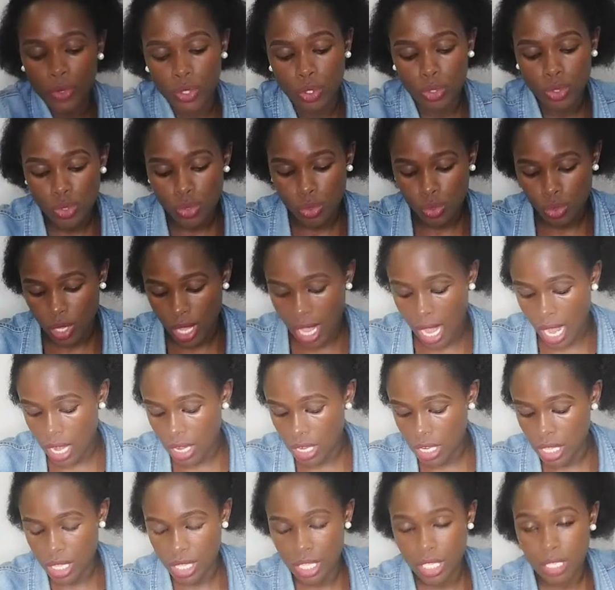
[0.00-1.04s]
you to
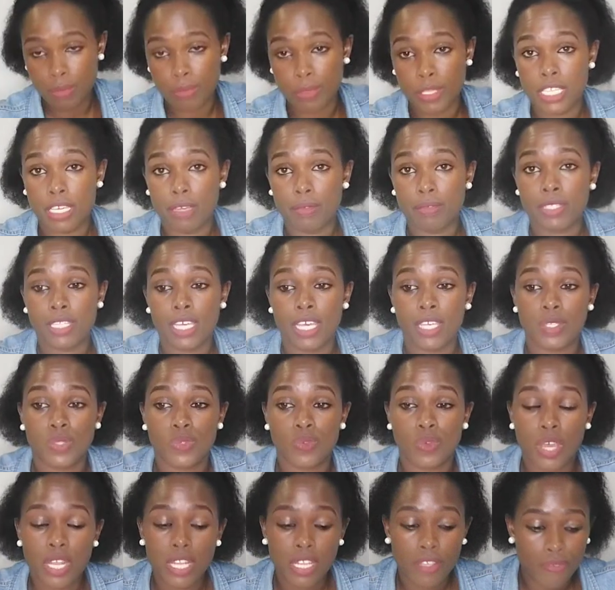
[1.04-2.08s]
carry this medium-sized
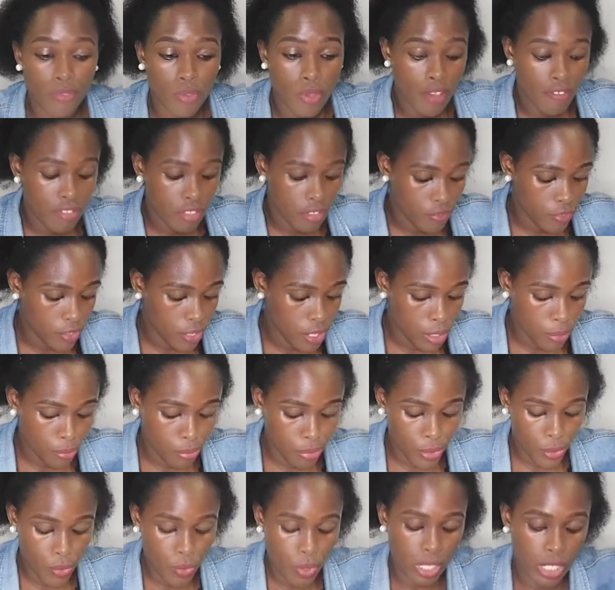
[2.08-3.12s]
one. If you have the very
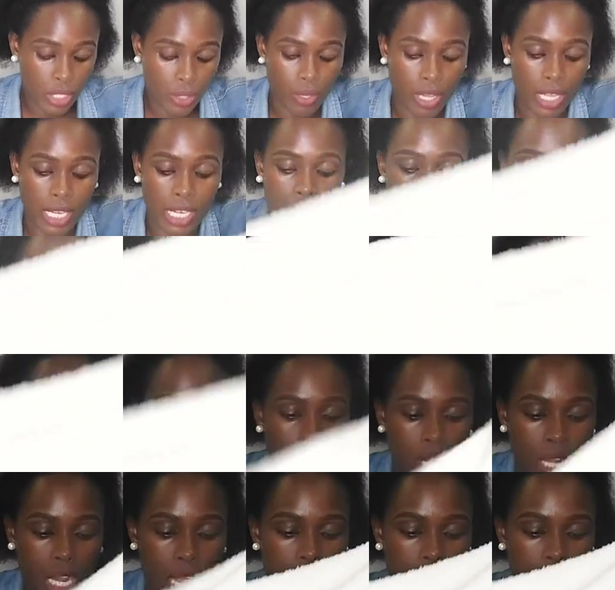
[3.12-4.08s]
big one, you can leave that one